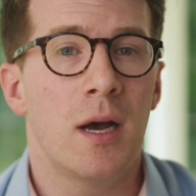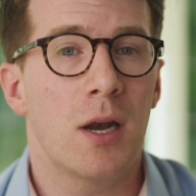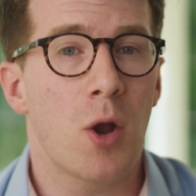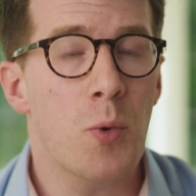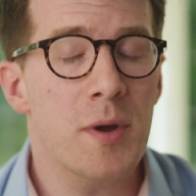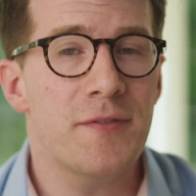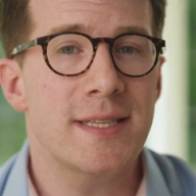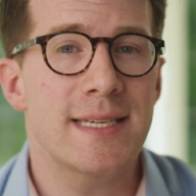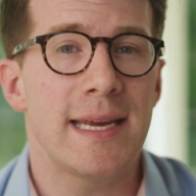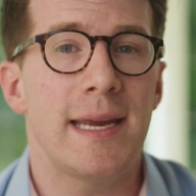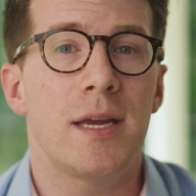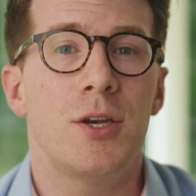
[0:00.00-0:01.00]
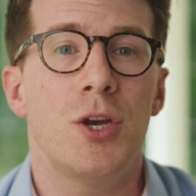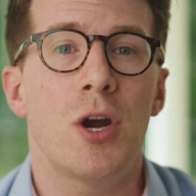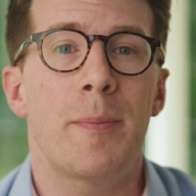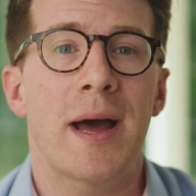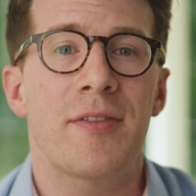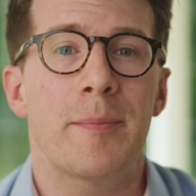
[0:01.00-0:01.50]
Along with fatigue,
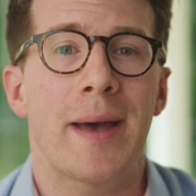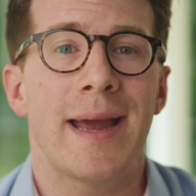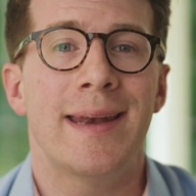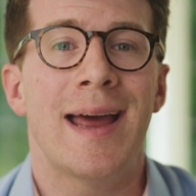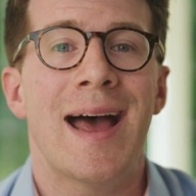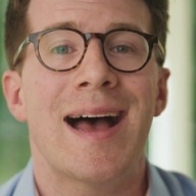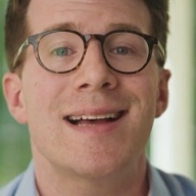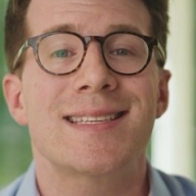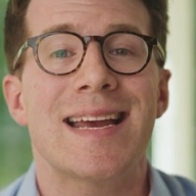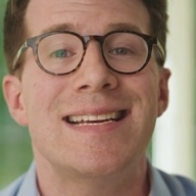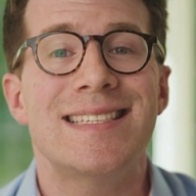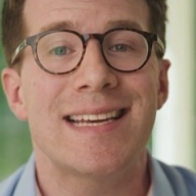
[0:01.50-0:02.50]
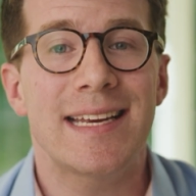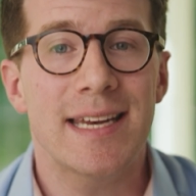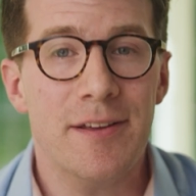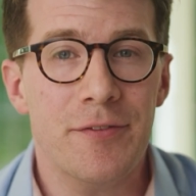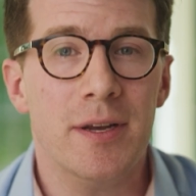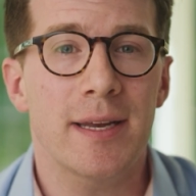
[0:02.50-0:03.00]
neuropathic pain has a
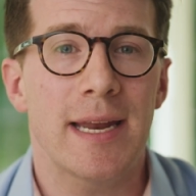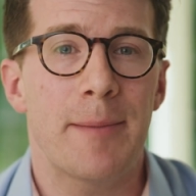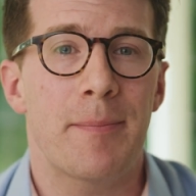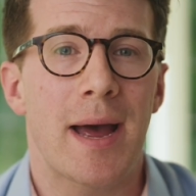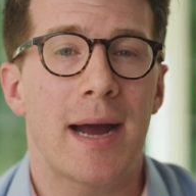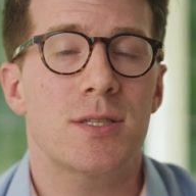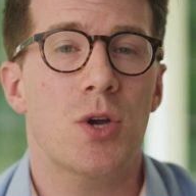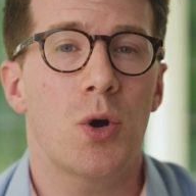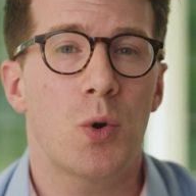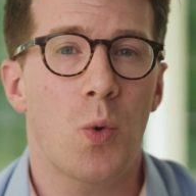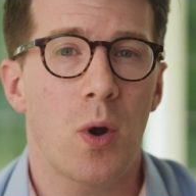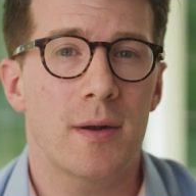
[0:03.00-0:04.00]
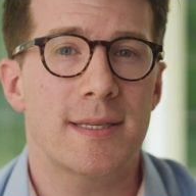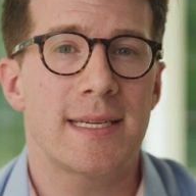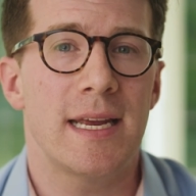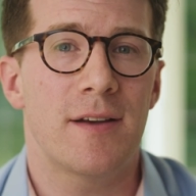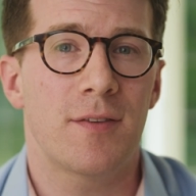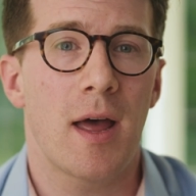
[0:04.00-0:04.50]
significant impact on
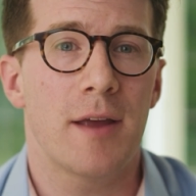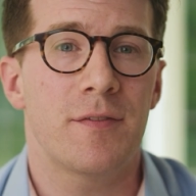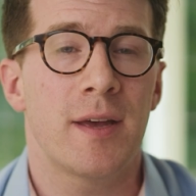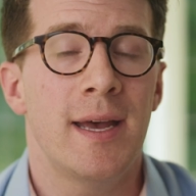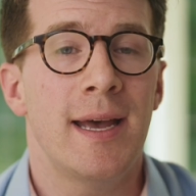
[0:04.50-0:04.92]
quality of life,